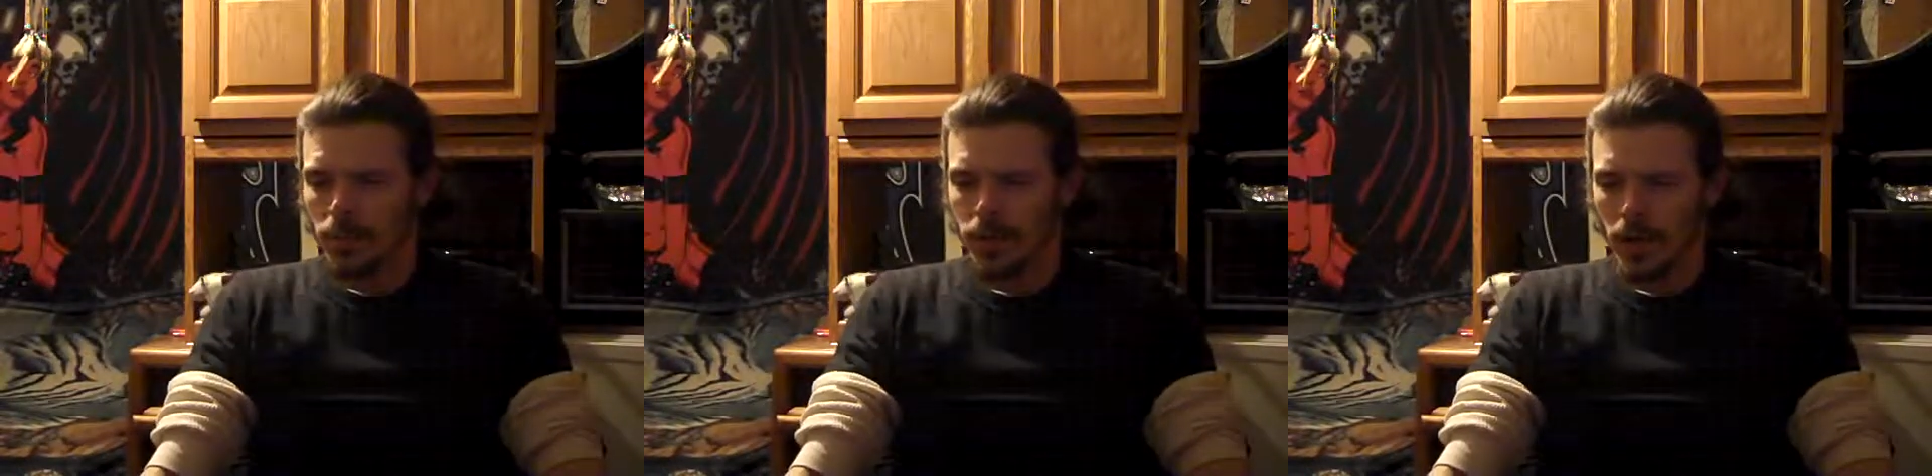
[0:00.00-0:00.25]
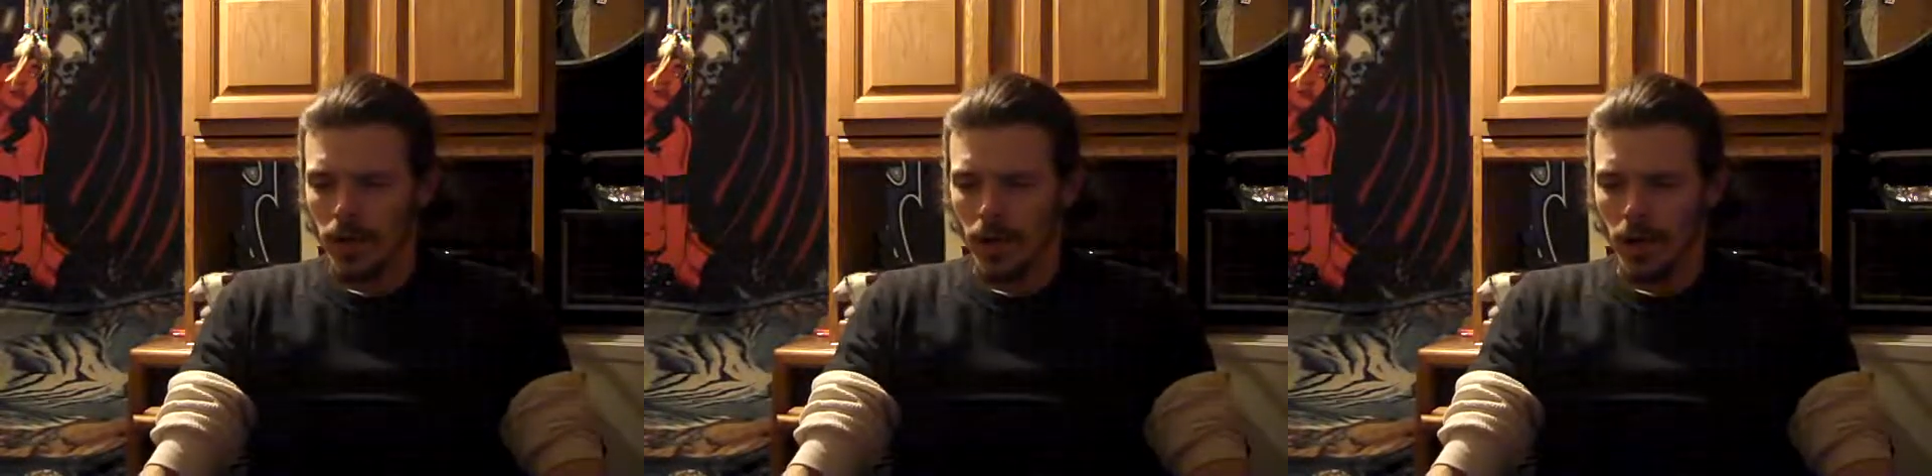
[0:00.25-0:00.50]

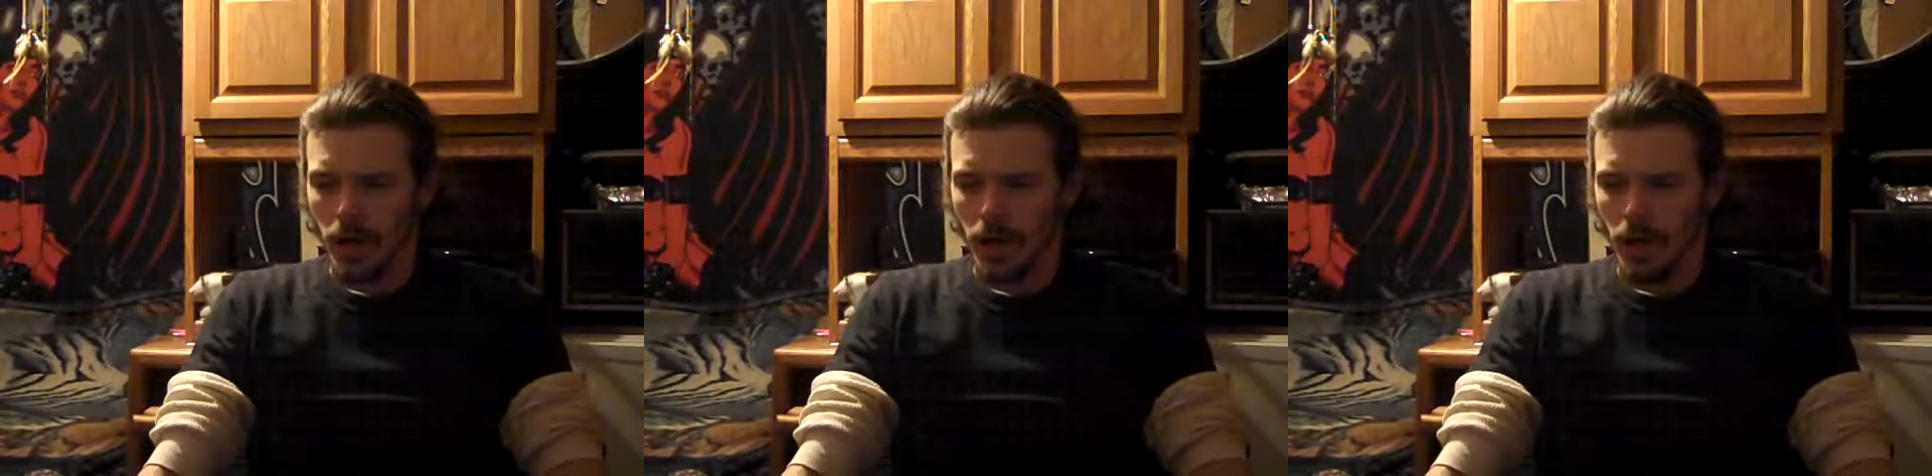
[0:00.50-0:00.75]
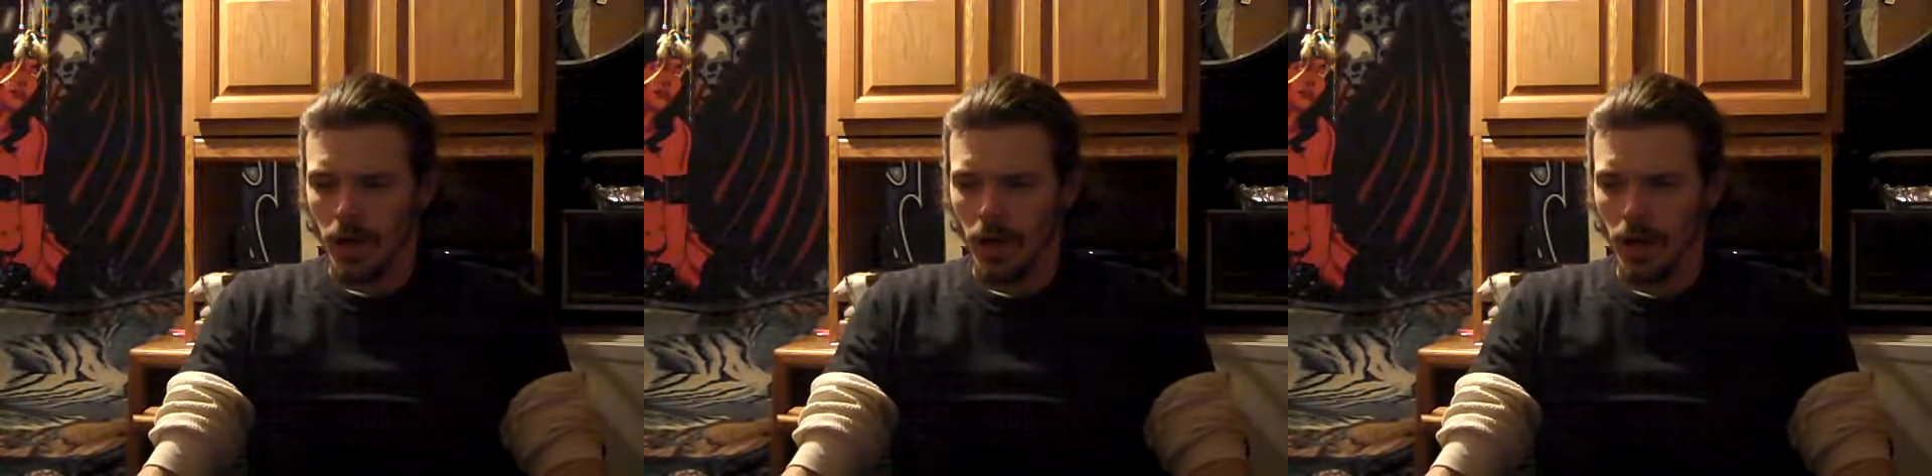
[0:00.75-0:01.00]
But
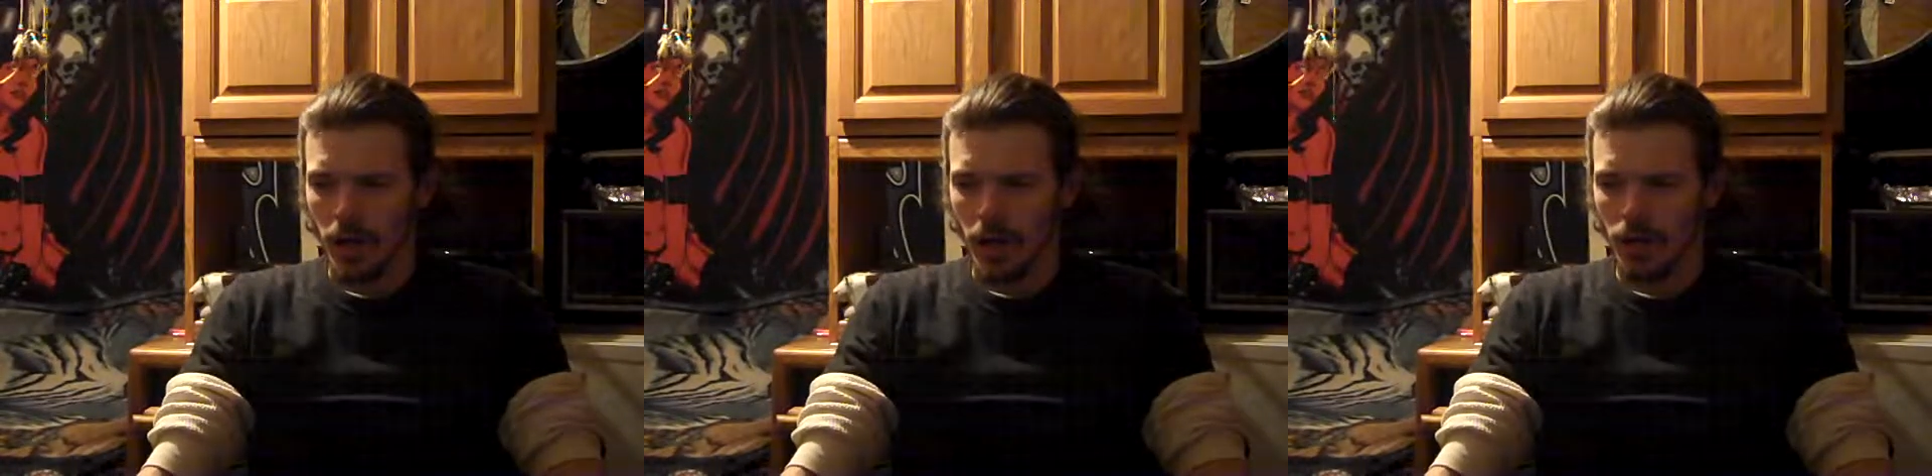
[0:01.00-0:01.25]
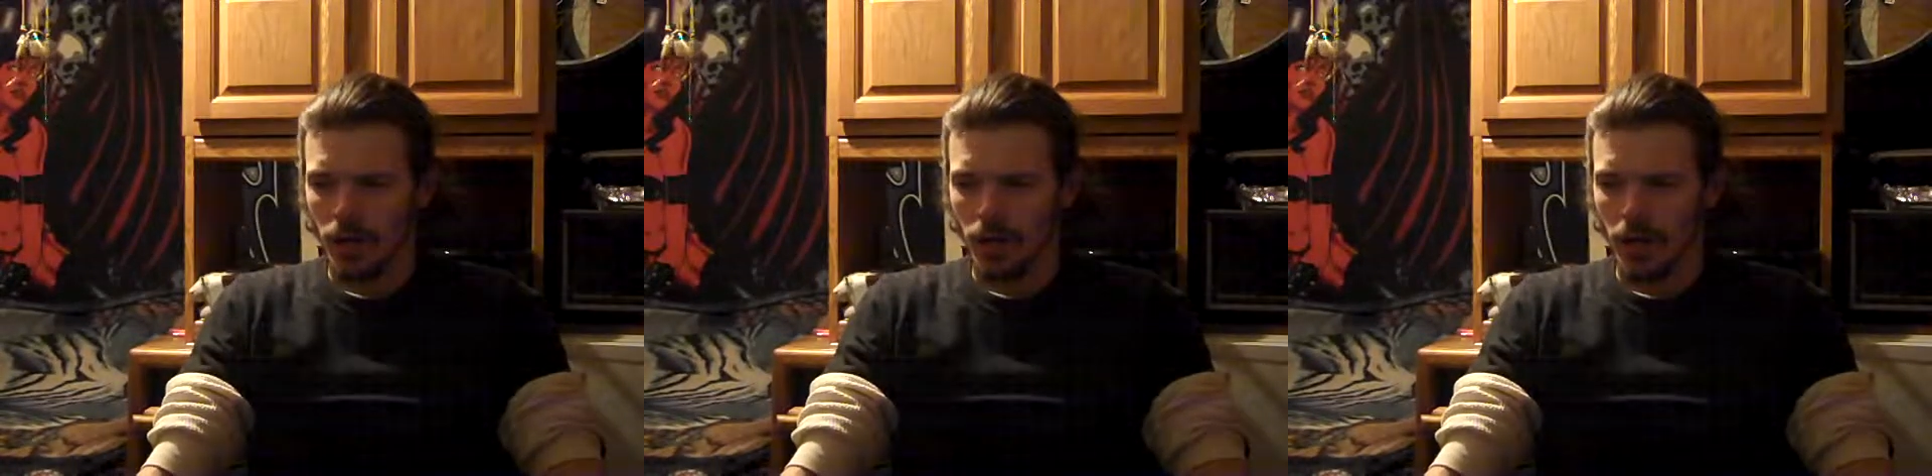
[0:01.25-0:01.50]
uh,
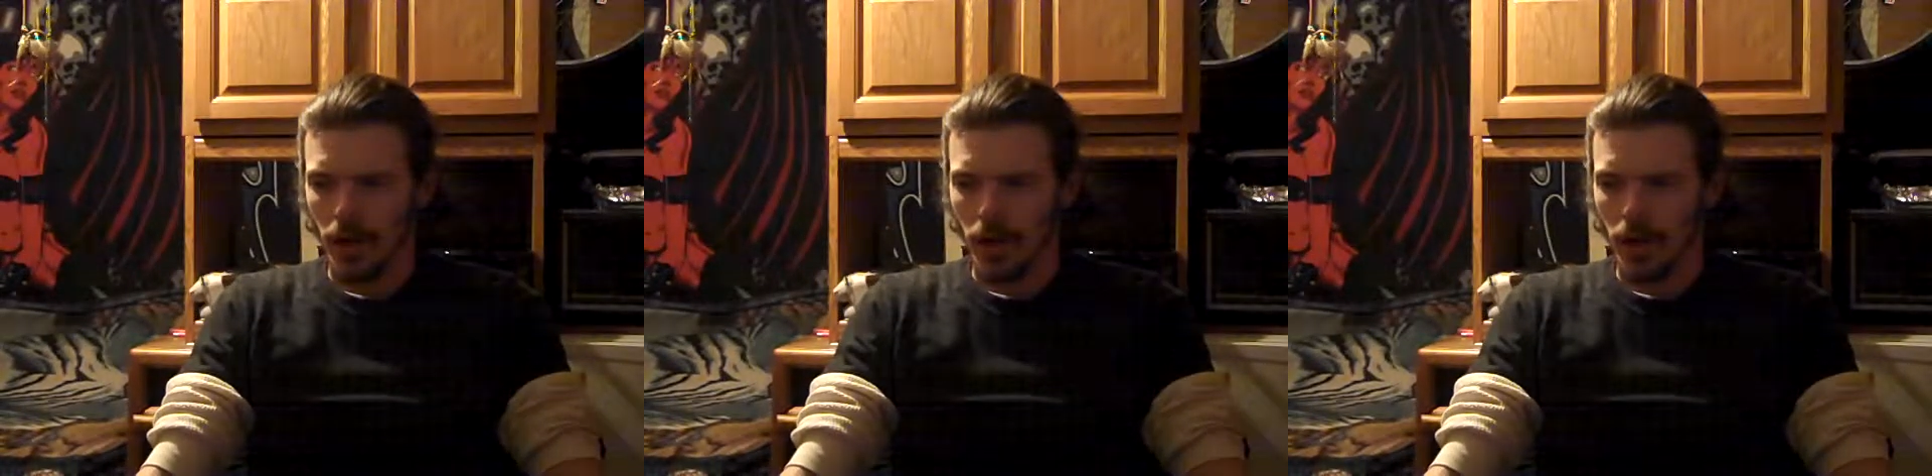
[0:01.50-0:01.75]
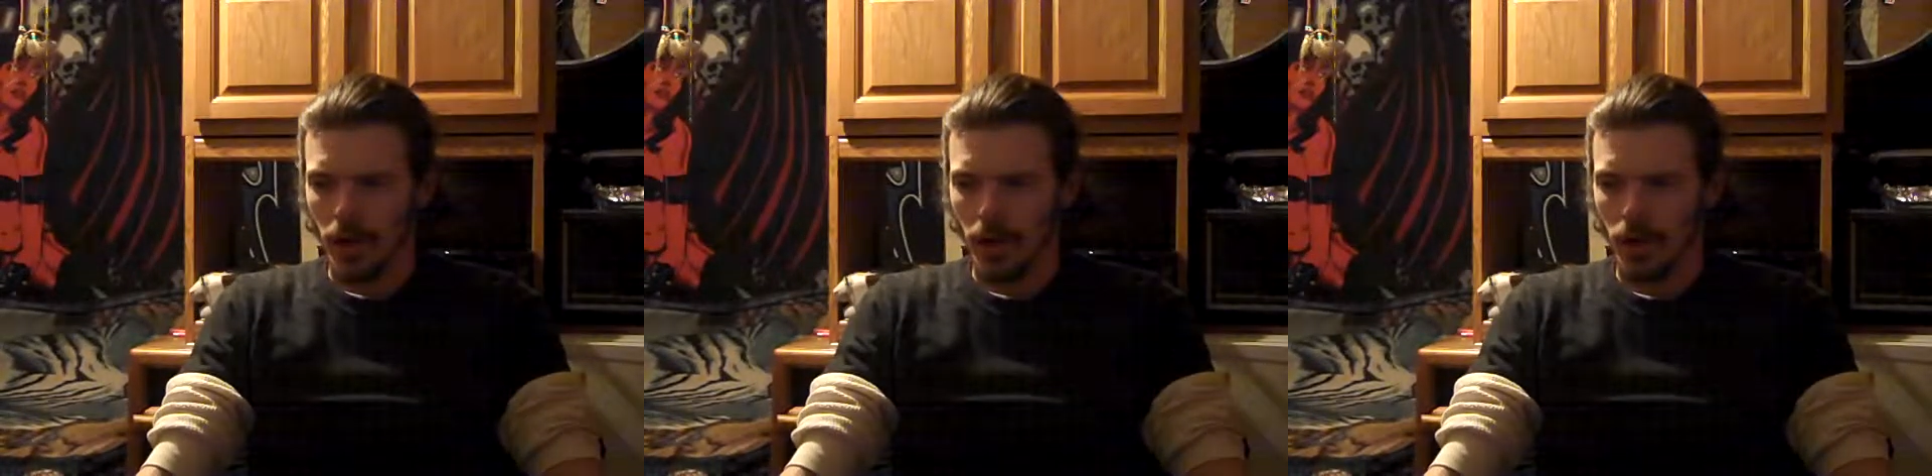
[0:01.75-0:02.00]
I
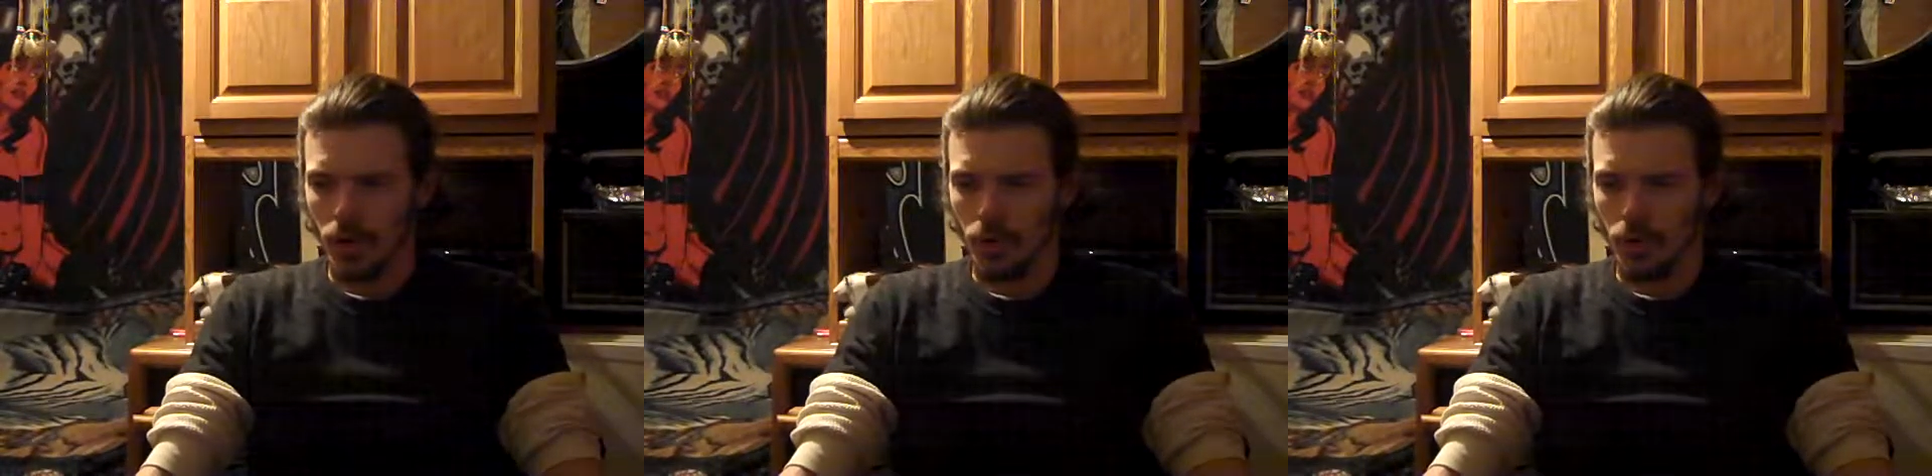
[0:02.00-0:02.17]
uh,